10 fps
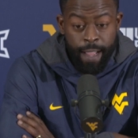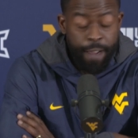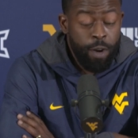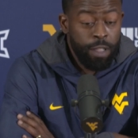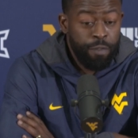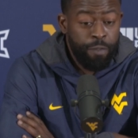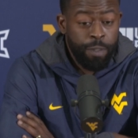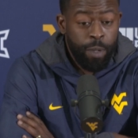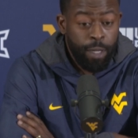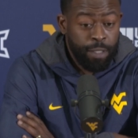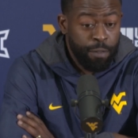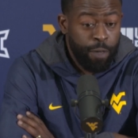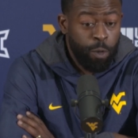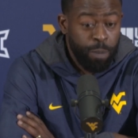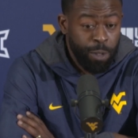I call it football in the
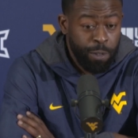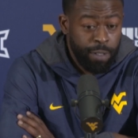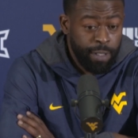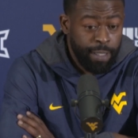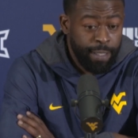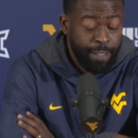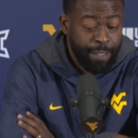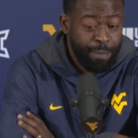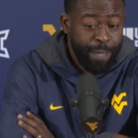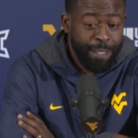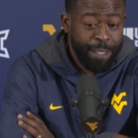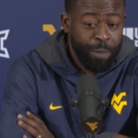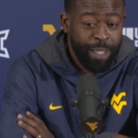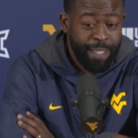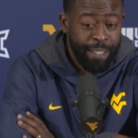phone booth, and that's basically
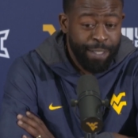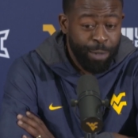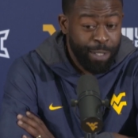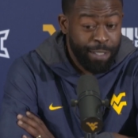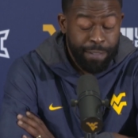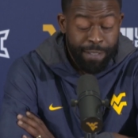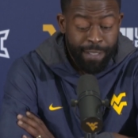what it is, where